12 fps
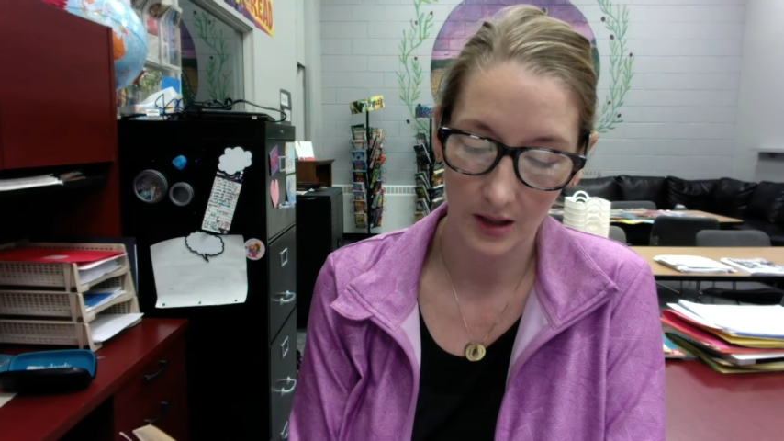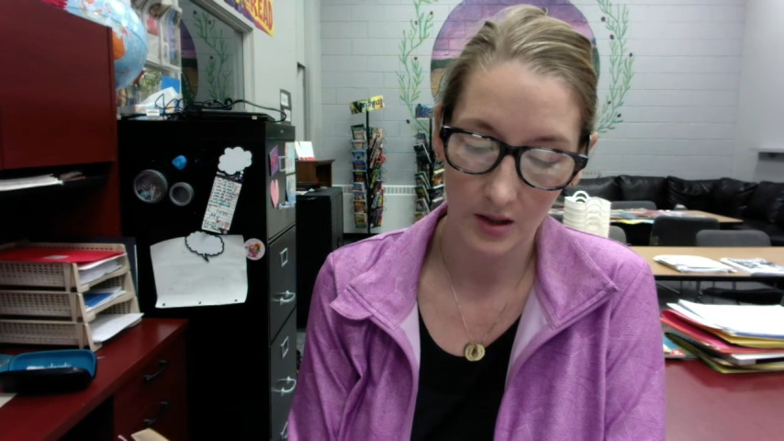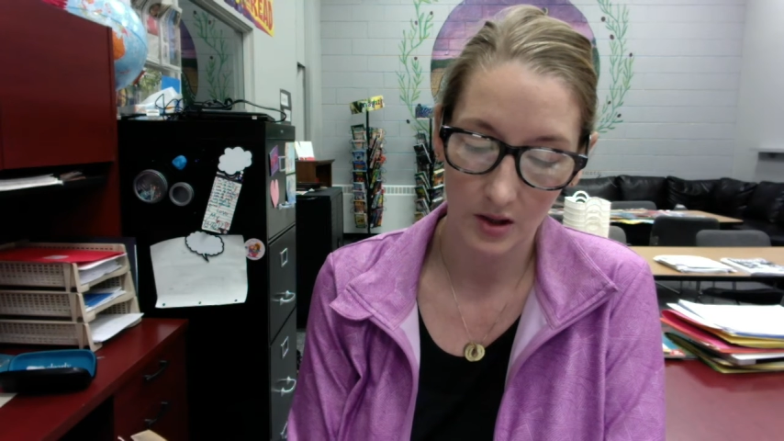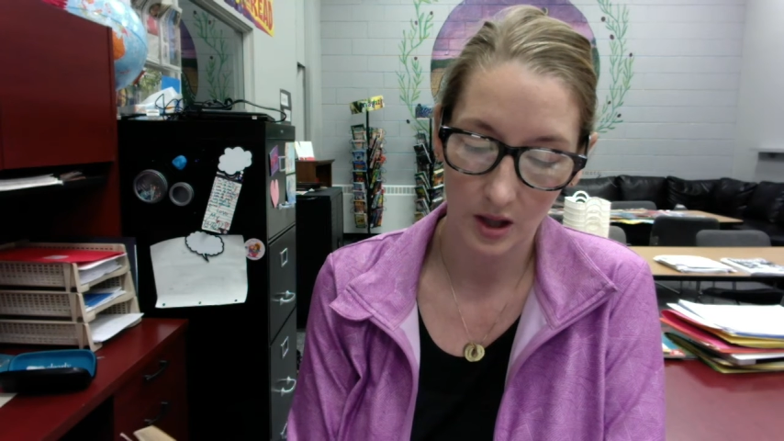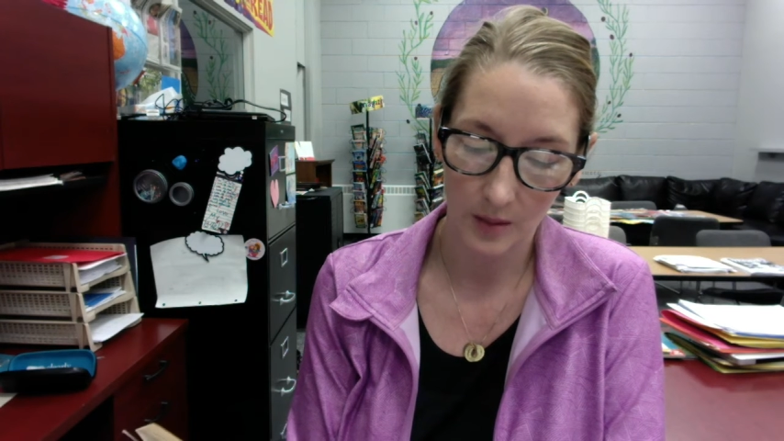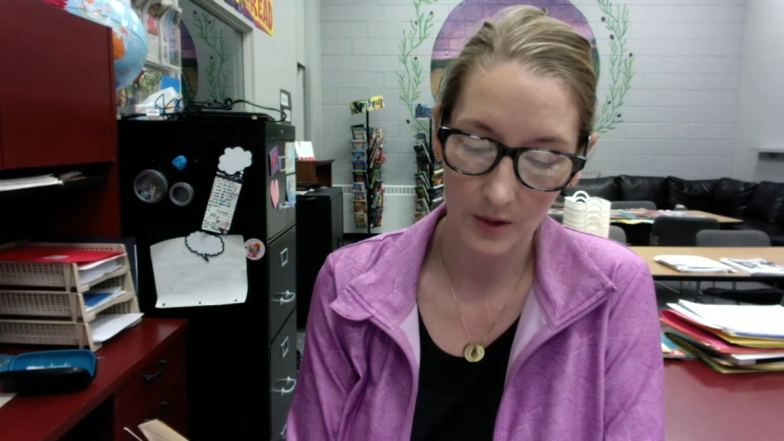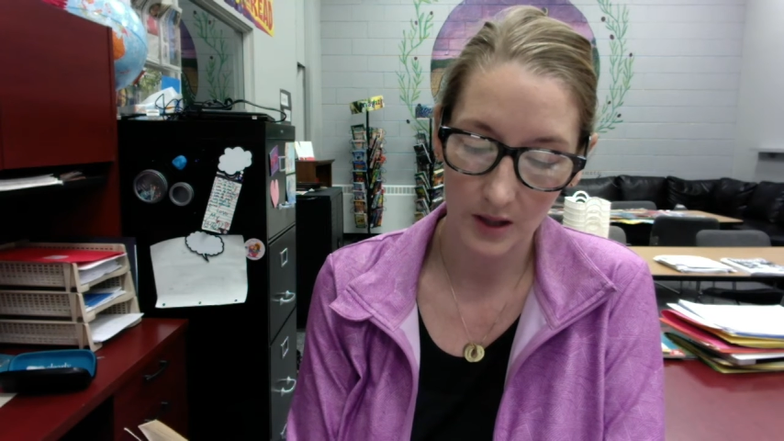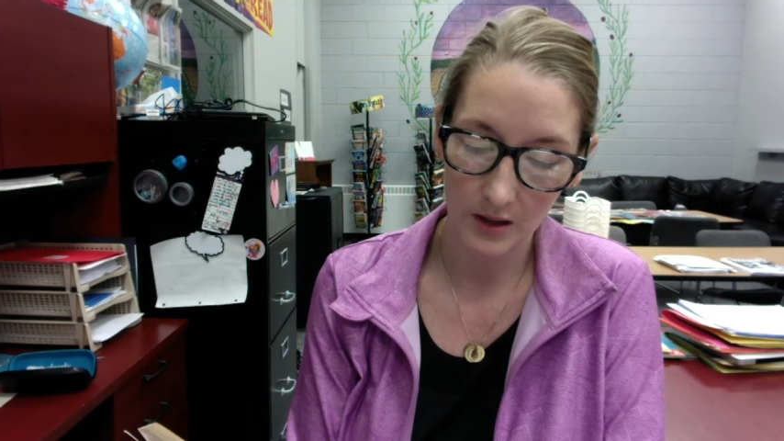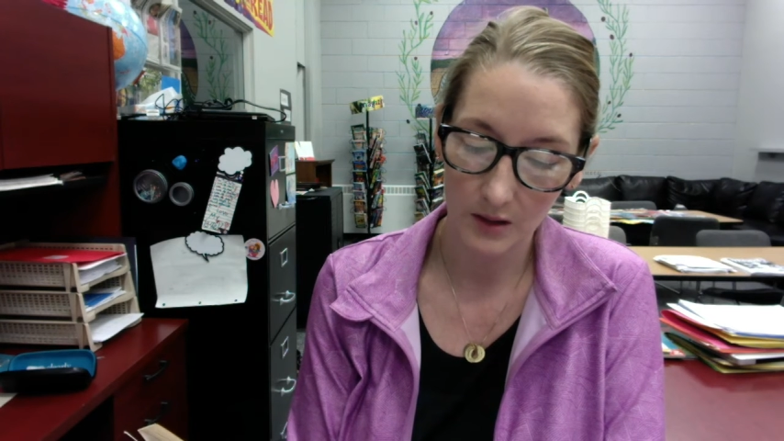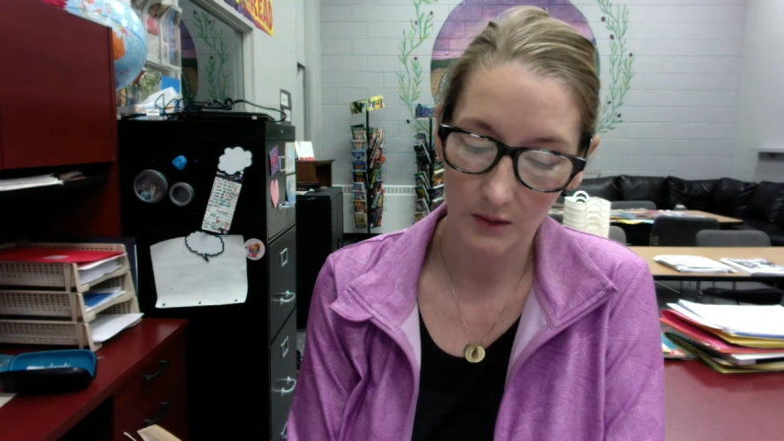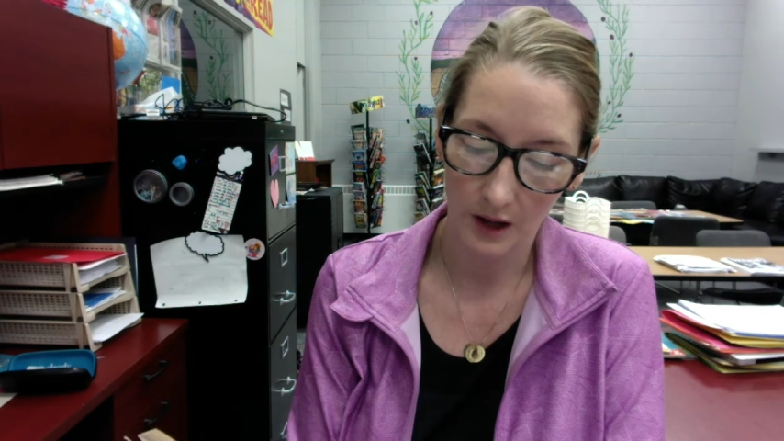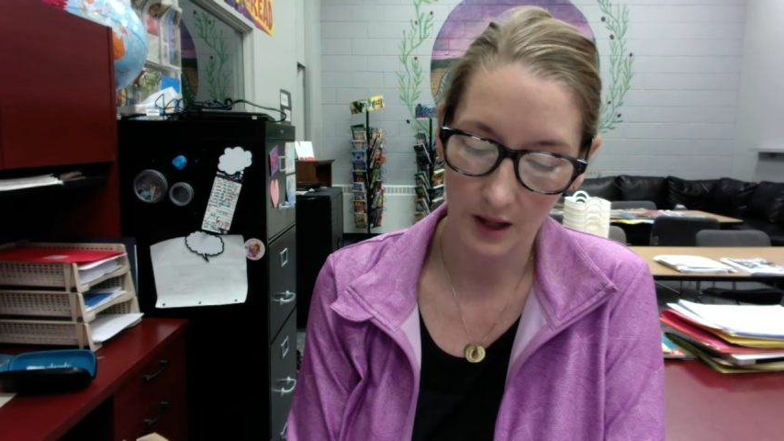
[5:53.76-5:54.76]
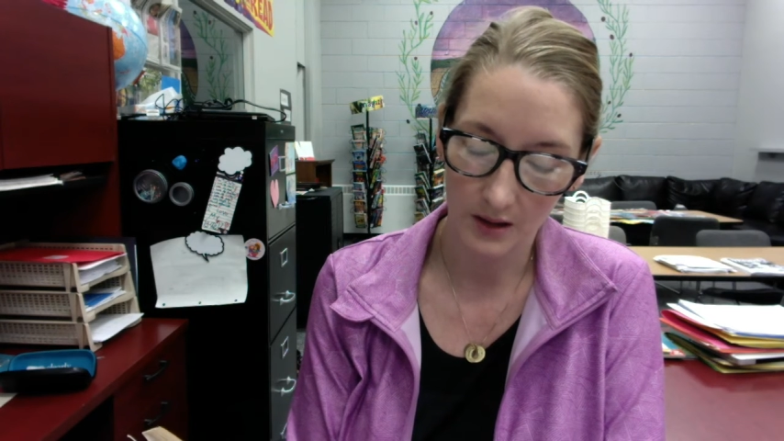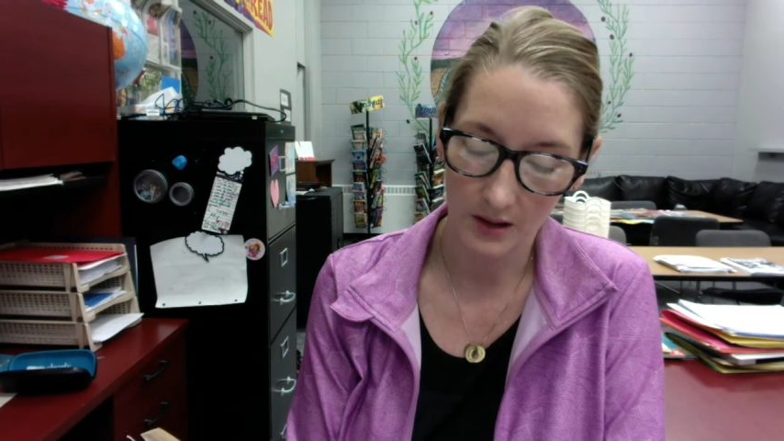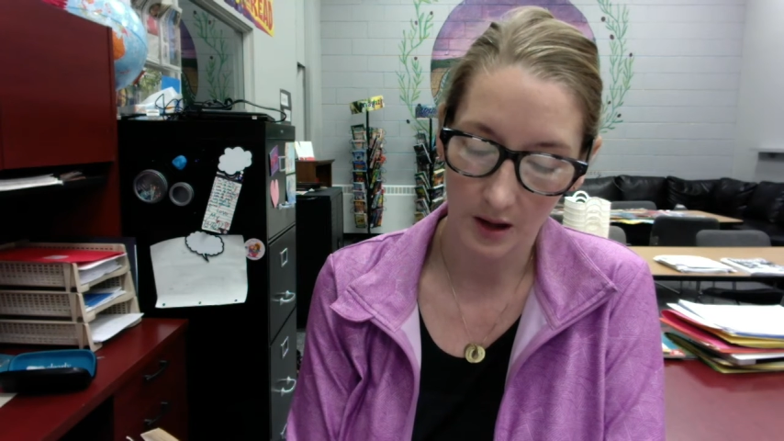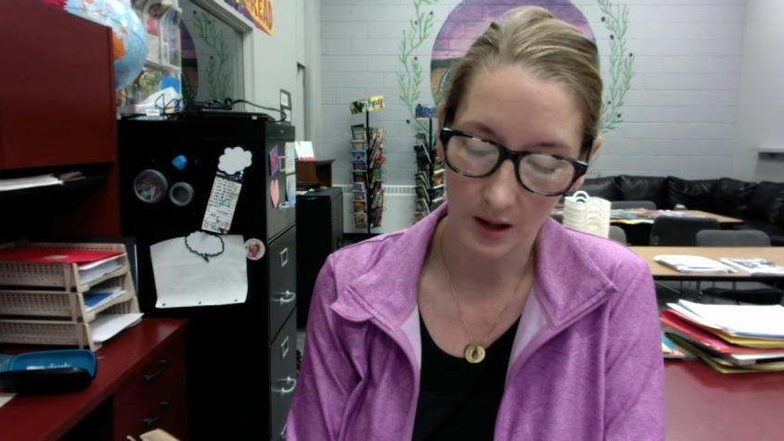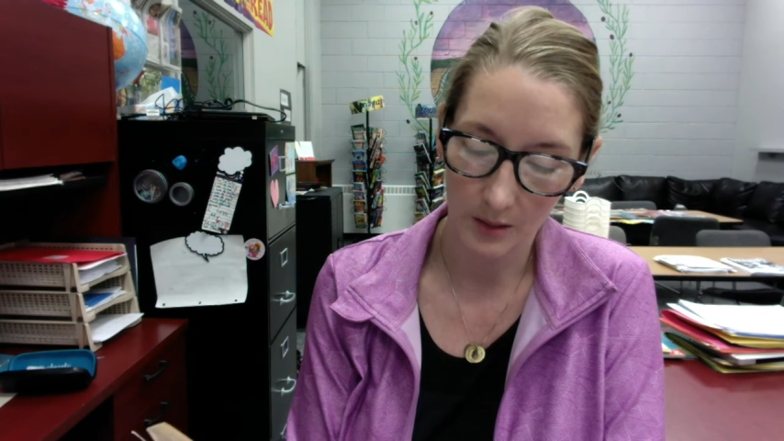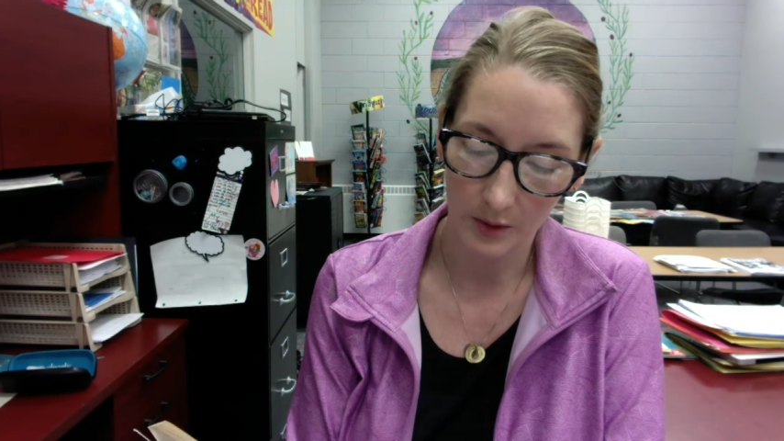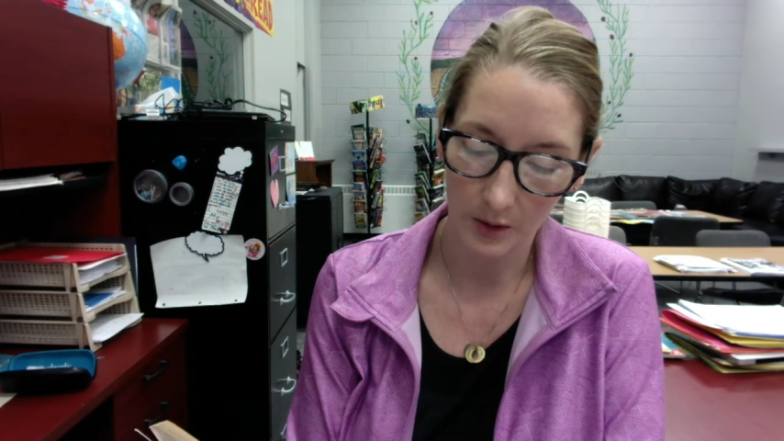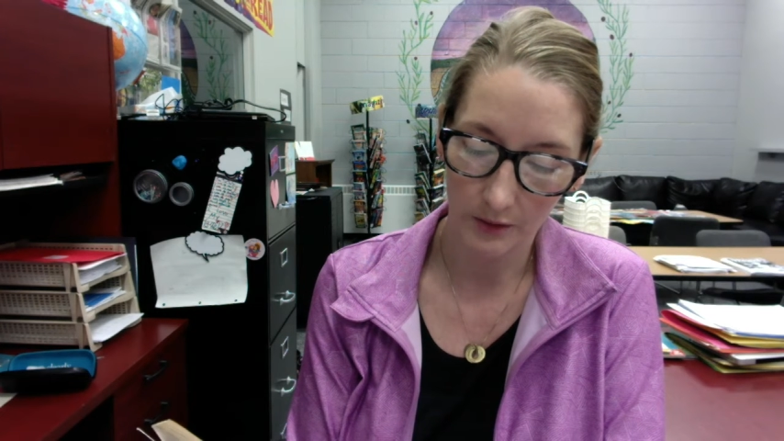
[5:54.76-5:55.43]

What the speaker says: James and his friends saw him go